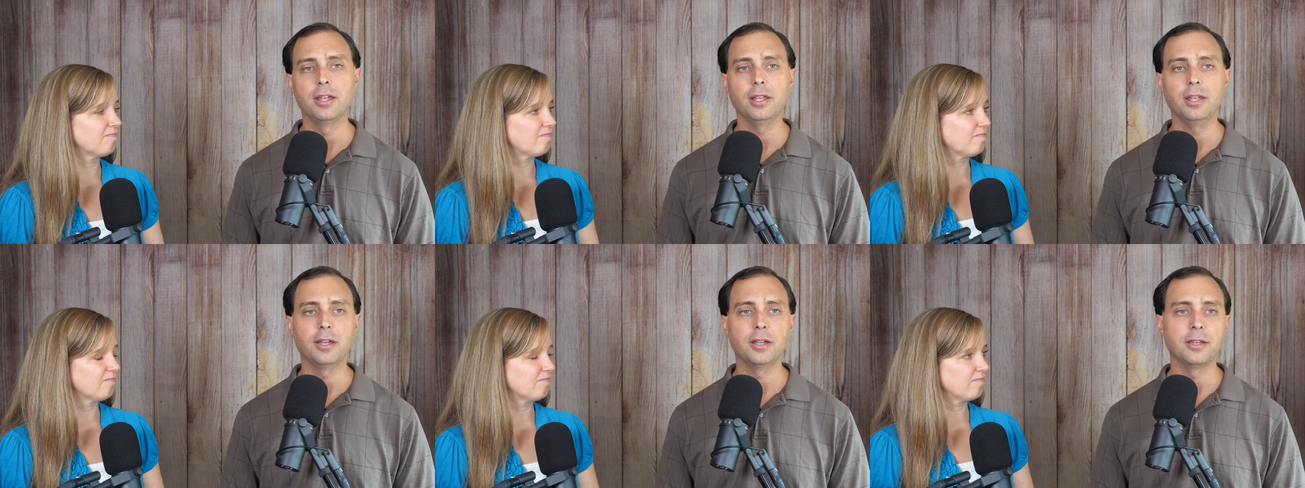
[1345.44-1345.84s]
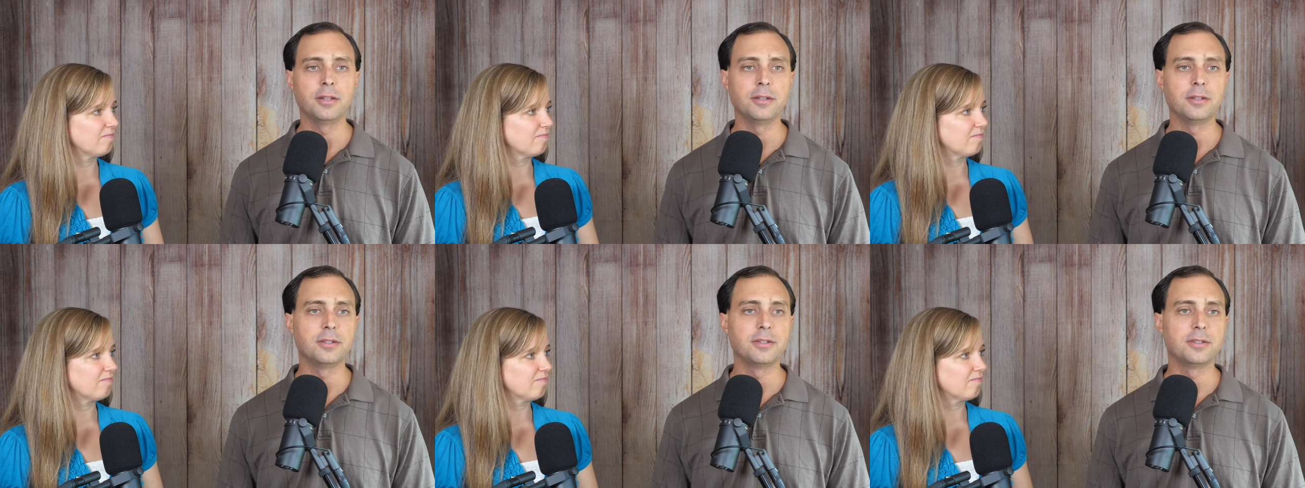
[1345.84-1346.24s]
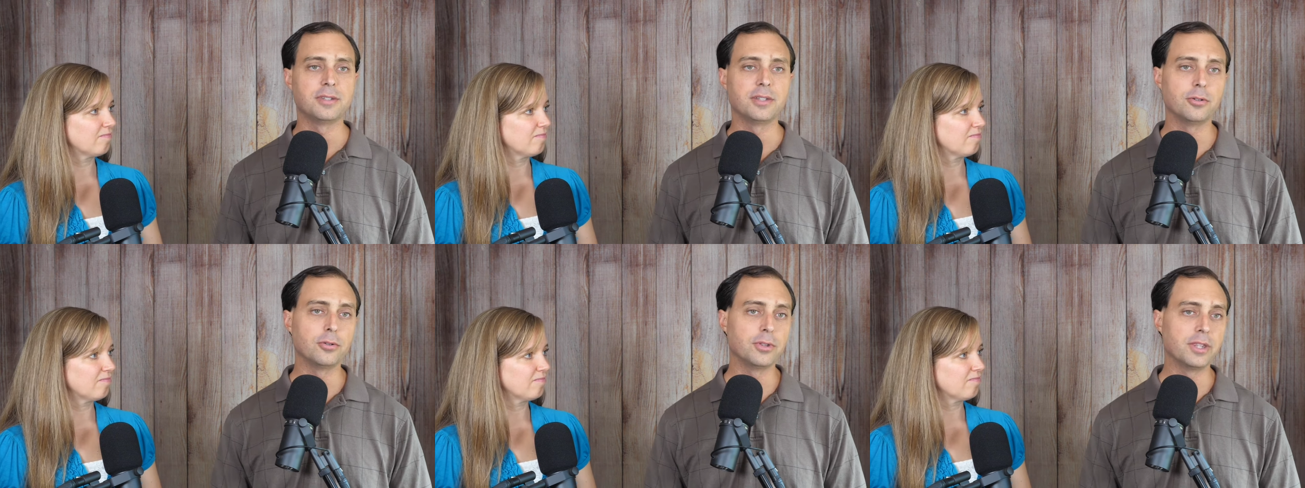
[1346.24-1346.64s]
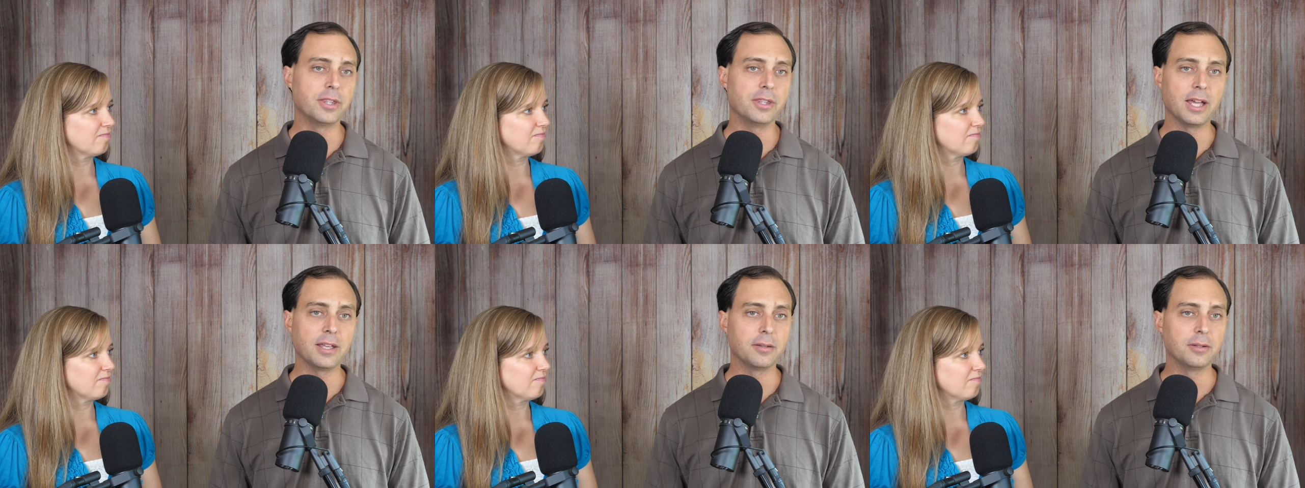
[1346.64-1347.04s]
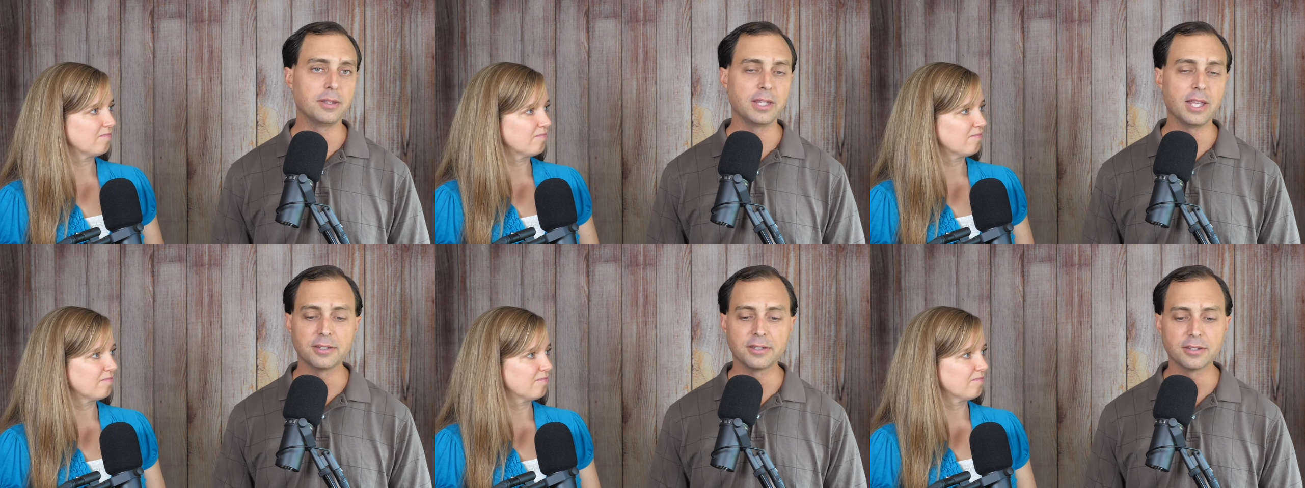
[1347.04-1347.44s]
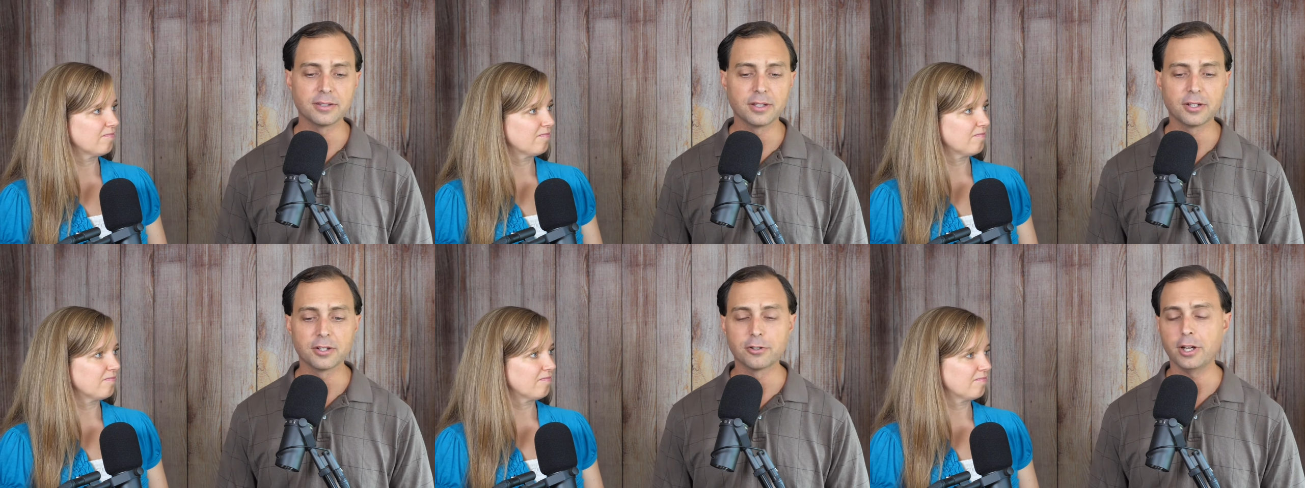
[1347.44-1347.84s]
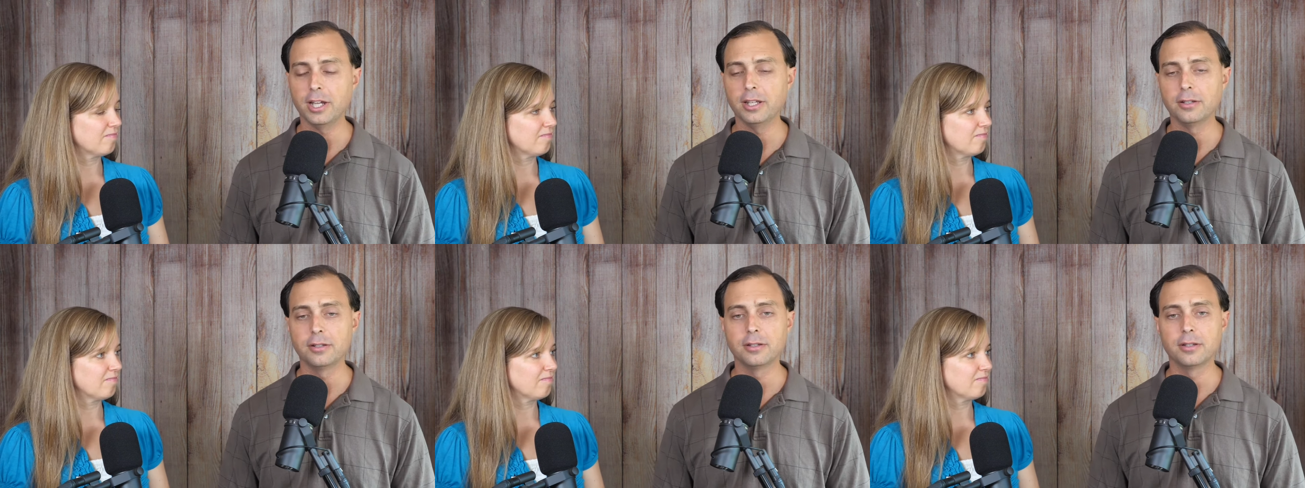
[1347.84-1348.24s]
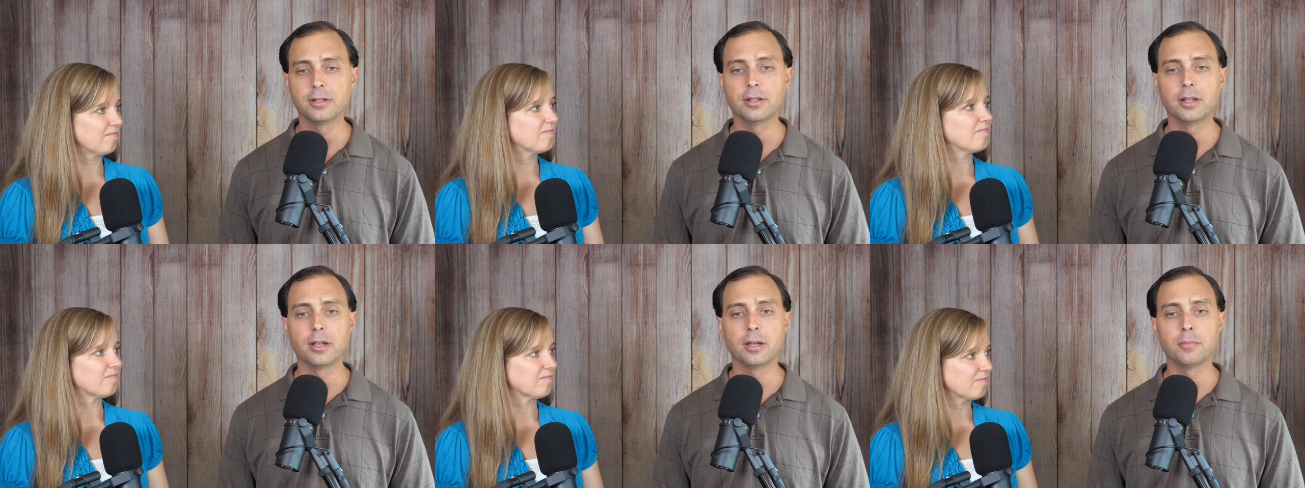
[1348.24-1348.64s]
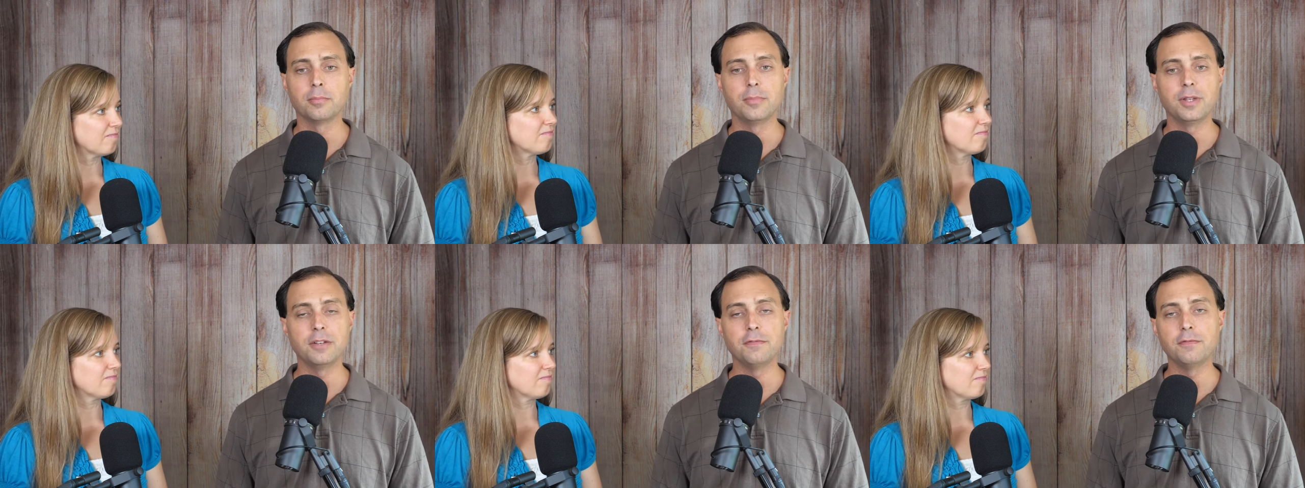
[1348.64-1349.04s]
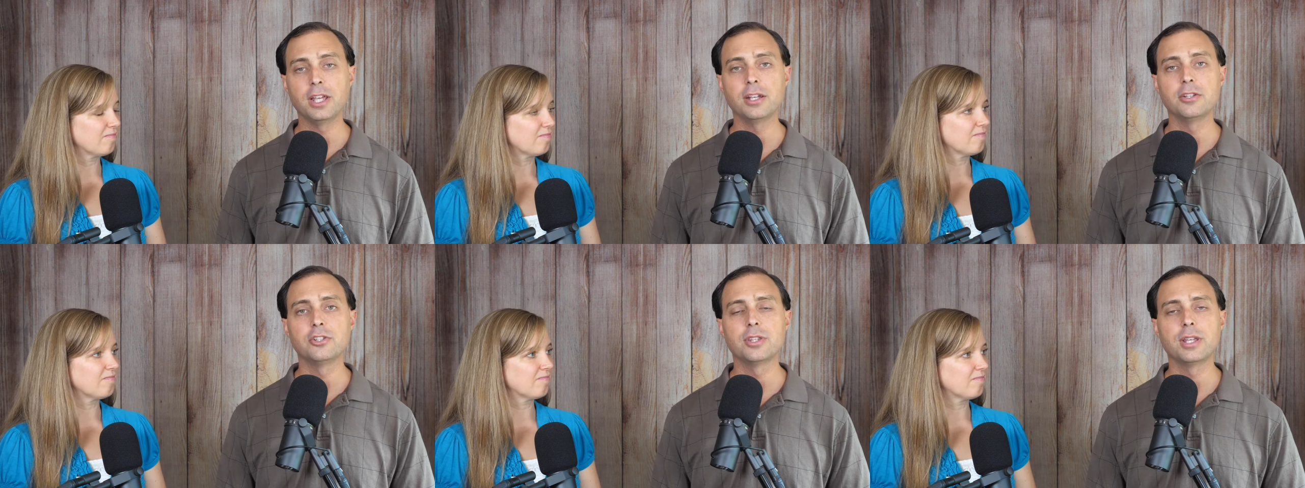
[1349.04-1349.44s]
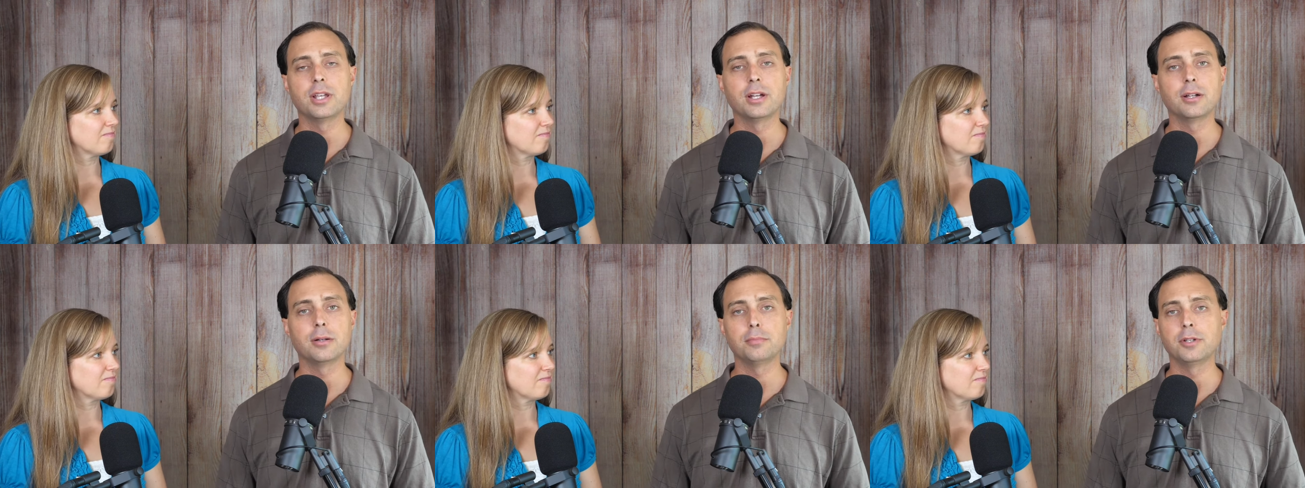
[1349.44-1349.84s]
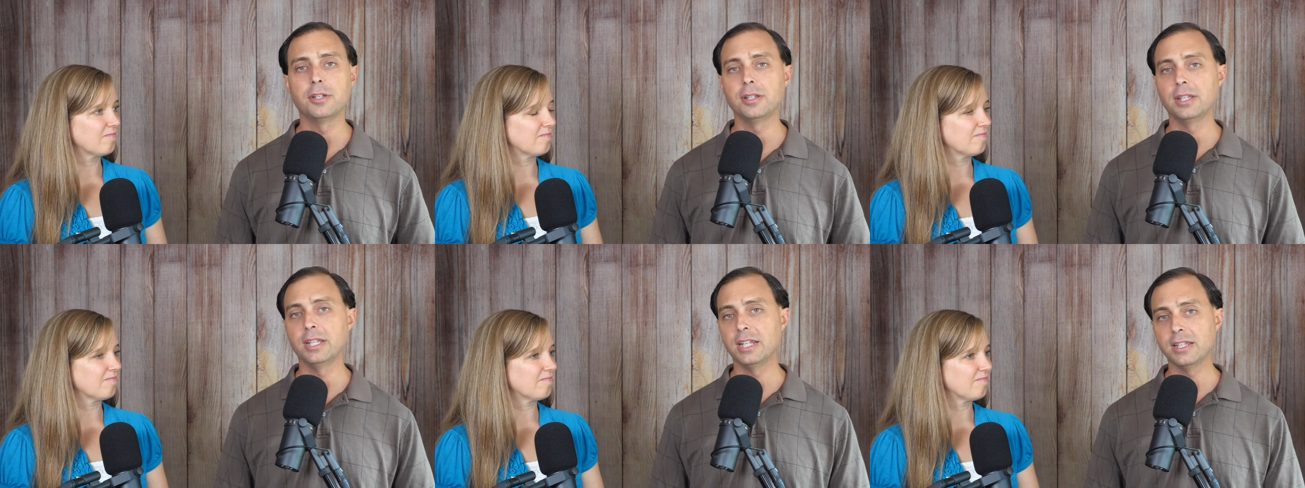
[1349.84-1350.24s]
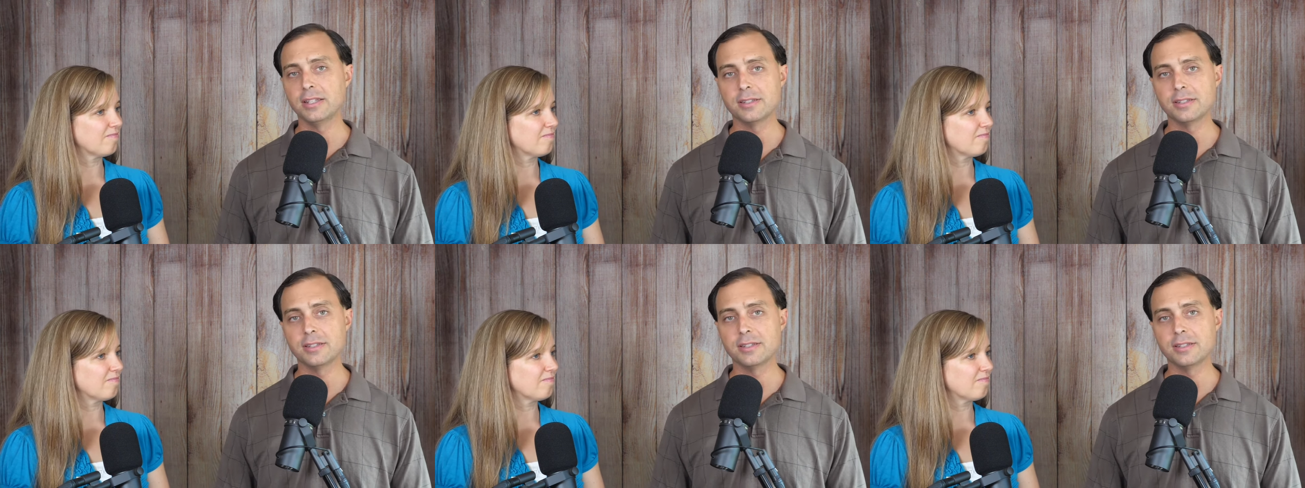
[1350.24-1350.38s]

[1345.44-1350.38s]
Speaker 1: And so that that's a great um, advantage there, but it